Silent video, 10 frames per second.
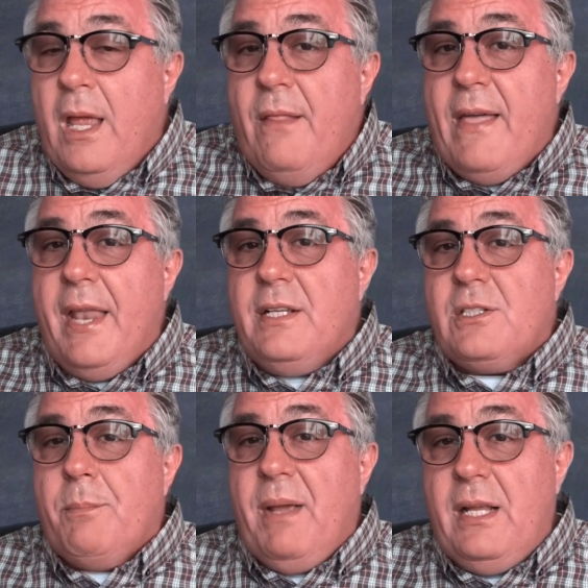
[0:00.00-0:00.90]
That is the
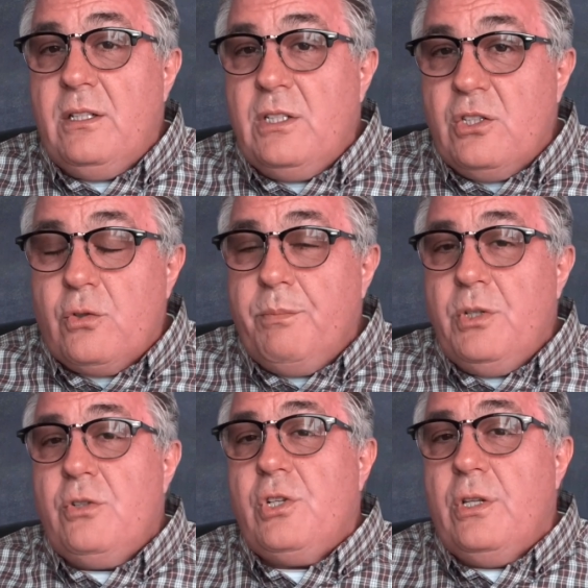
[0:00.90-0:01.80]
beta distribution,